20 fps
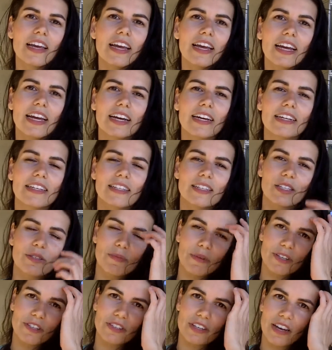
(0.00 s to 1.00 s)
and
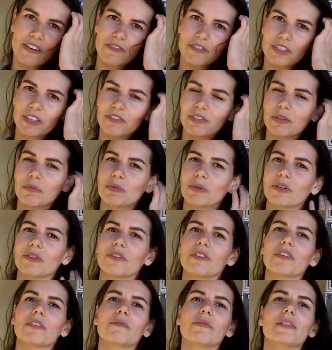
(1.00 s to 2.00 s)
especially after giving
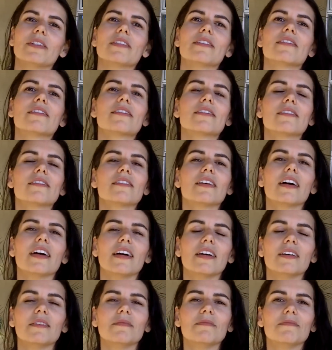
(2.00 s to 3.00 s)
birth, it was,
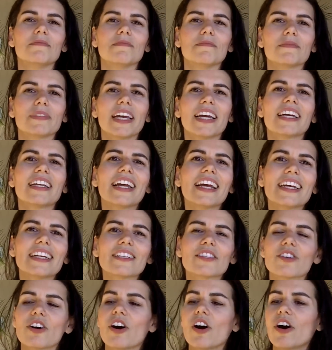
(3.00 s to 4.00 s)
um, and, and
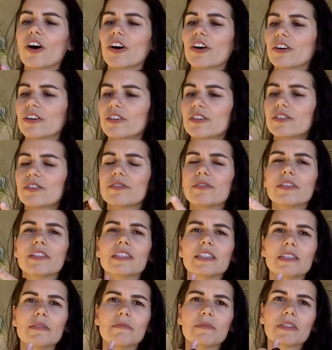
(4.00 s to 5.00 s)
it's hard, so
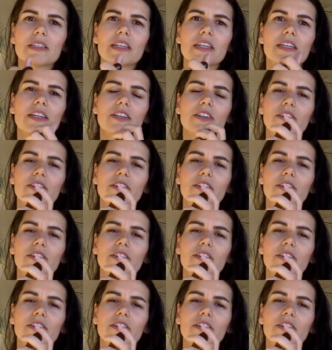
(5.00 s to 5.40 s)
it seems like,